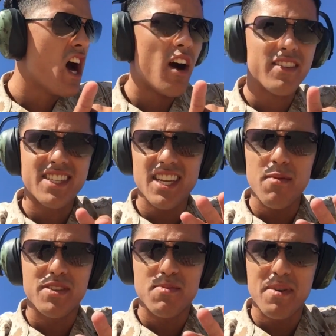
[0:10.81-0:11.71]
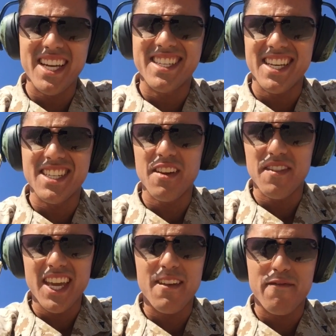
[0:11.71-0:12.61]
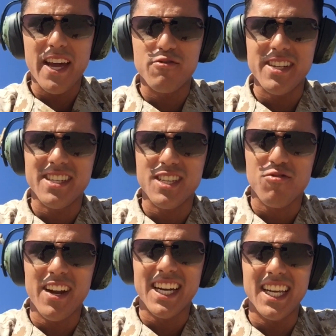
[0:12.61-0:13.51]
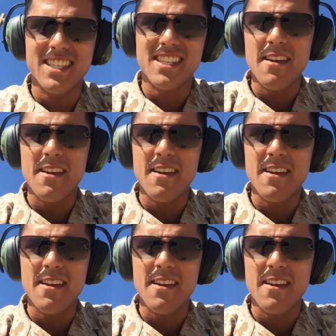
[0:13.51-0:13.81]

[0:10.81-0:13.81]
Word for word: of a subspecies of the infantery's disgruntled.